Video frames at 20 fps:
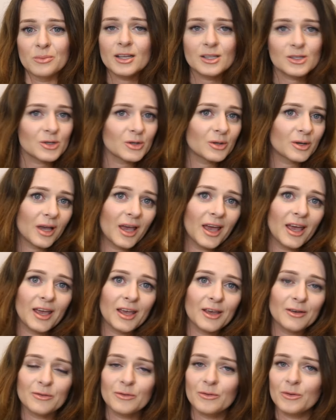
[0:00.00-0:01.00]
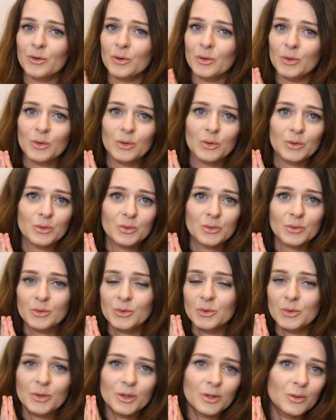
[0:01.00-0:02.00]
It's okay if you
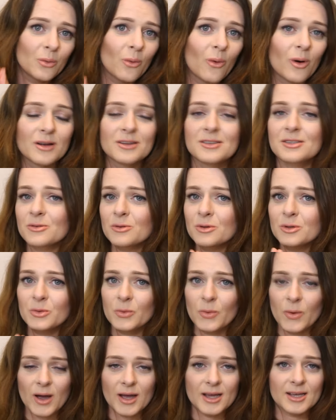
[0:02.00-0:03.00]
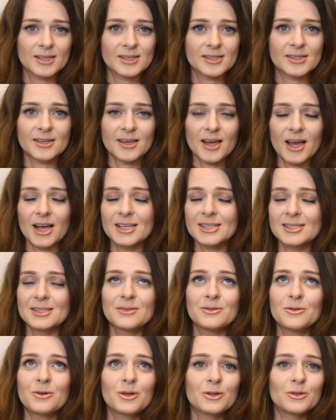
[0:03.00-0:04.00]
do it once or twice, as
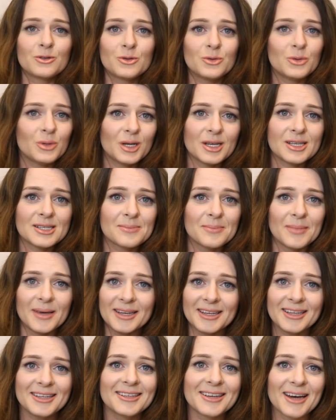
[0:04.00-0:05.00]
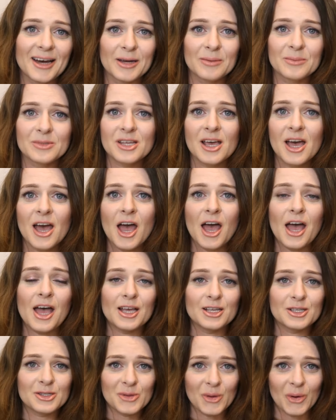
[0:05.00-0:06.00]
you can do it as many times
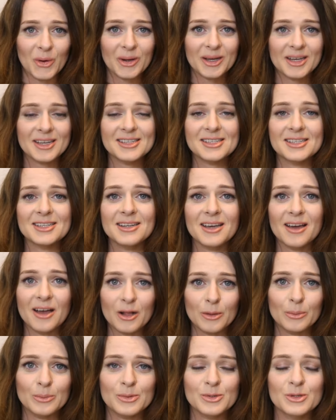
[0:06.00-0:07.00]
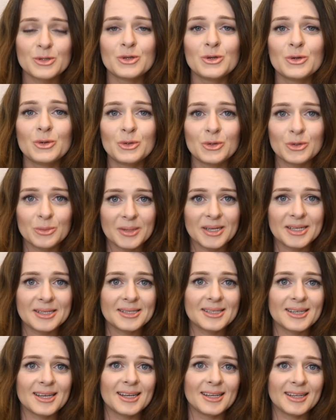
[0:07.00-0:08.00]
as long as it helps you to
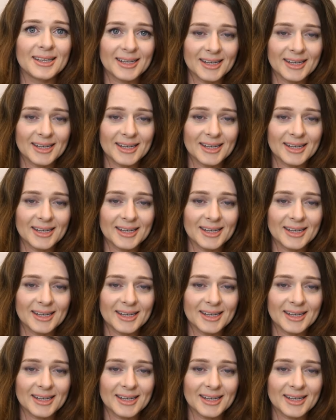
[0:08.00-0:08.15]
maintain